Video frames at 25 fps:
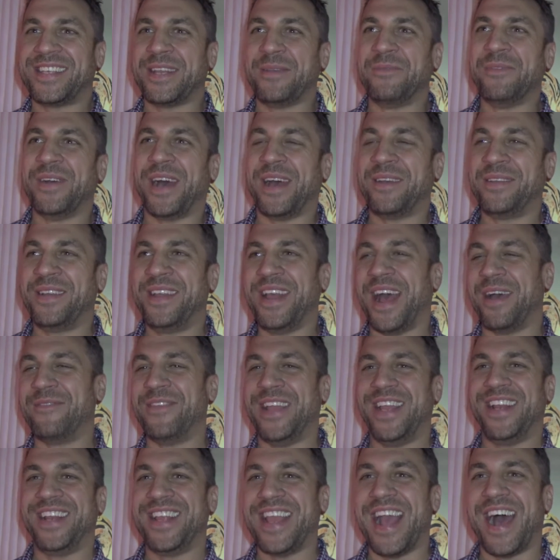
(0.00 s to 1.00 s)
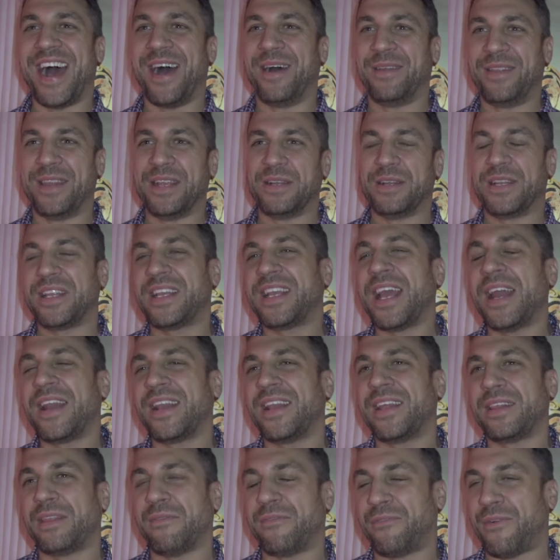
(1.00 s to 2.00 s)
Uh, I mean, yeah, they're, they're kind of
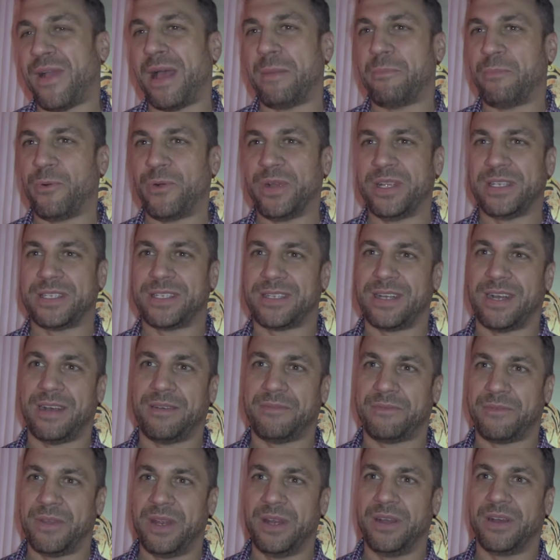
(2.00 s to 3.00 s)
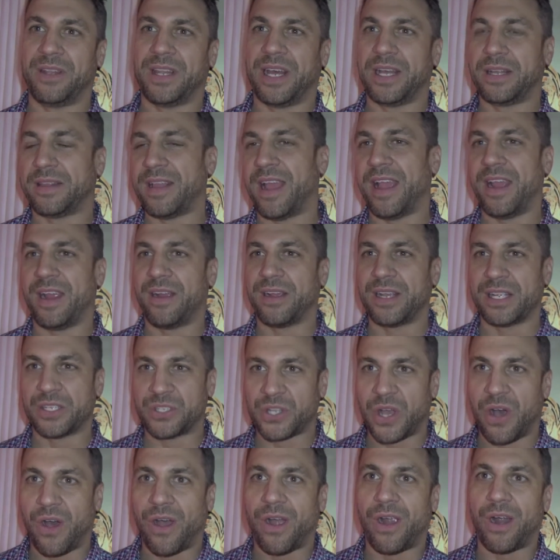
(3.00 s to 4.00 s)
like the frat boy stuff, you know, like the air
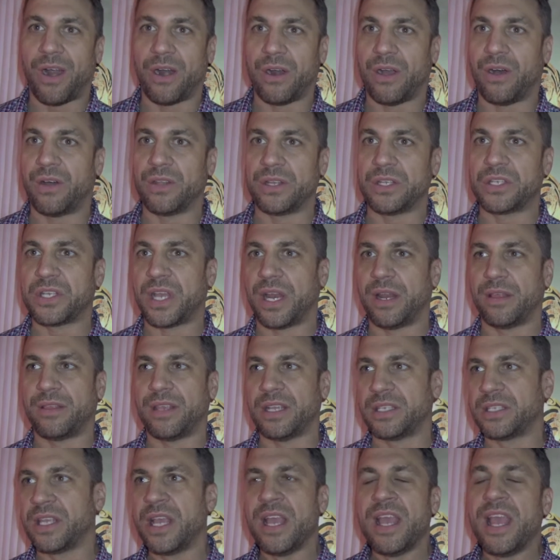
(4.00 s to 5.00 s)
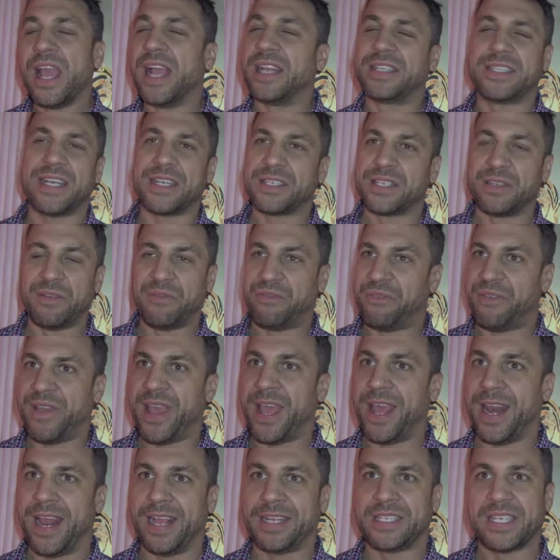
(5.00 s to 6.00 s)
guitar and all these kind of things. It doesn't
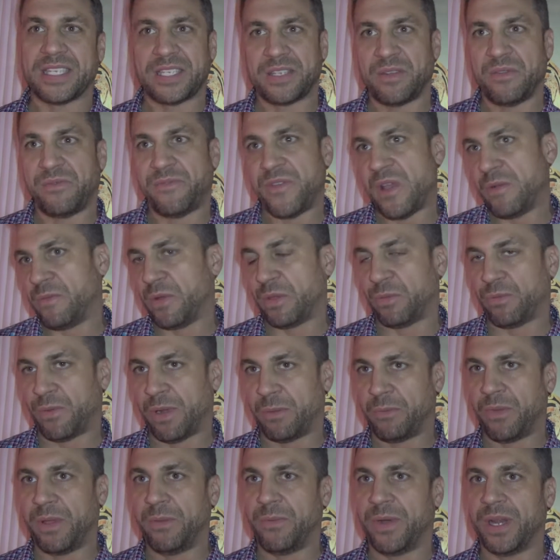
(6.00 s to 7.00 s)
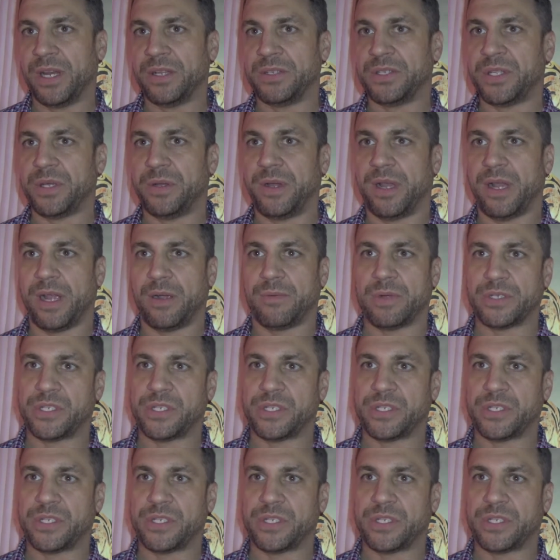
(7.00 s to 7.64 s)
fit. It doesn't fit with what we want to do here.